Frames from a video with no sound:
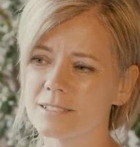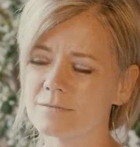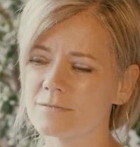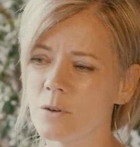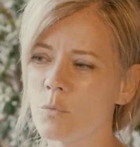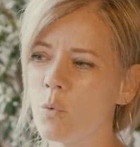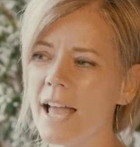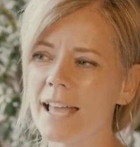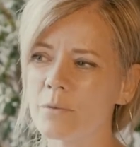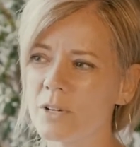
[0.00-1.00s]
the
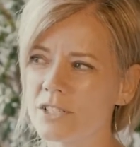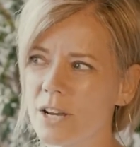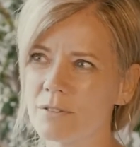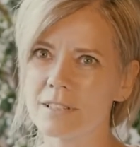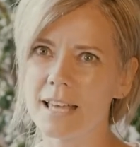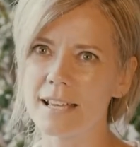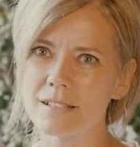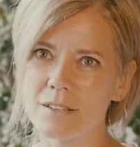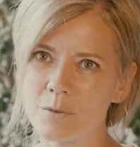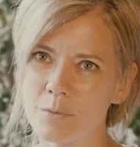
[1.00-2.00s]
way in which I relate
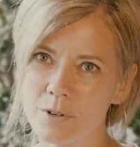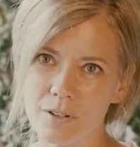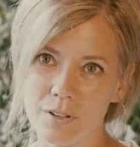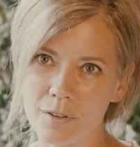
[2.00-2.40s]
to the world,